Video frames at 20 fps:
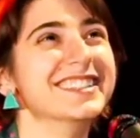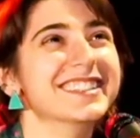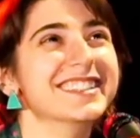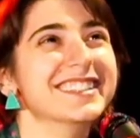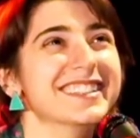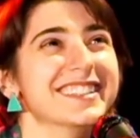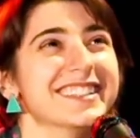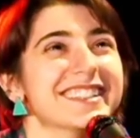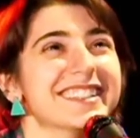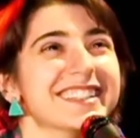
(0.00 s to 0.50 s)

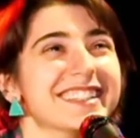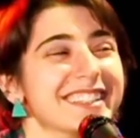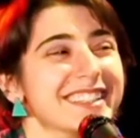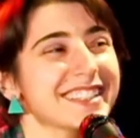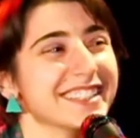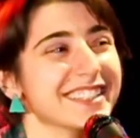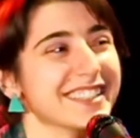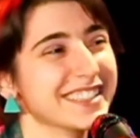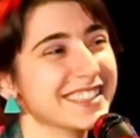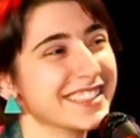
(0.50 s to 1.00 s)
Alcohol
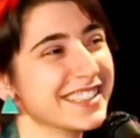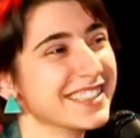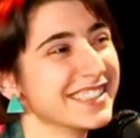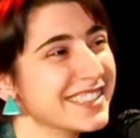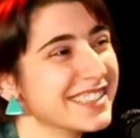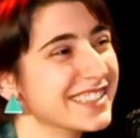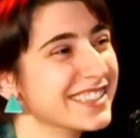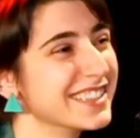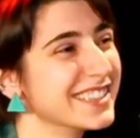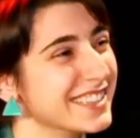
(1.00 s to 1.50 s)

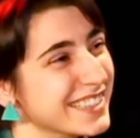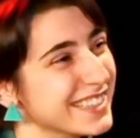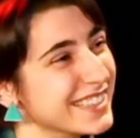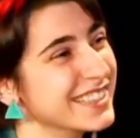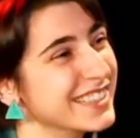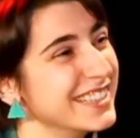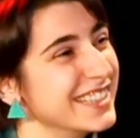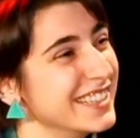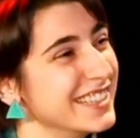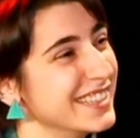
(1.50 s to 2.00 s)
everywhere,
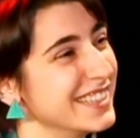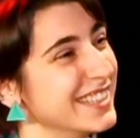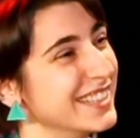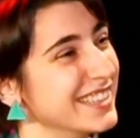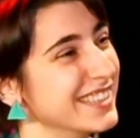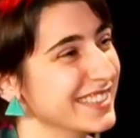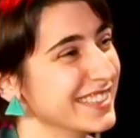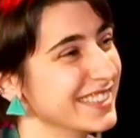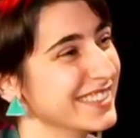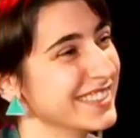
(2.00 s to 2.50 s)
just
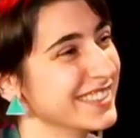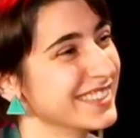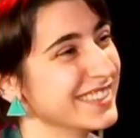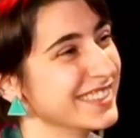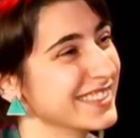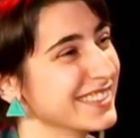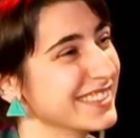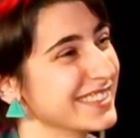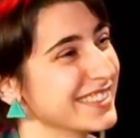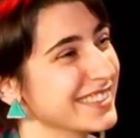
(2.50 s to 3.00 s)
people having
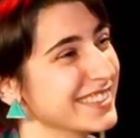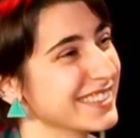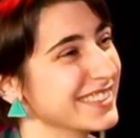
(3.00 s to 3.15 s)
fun.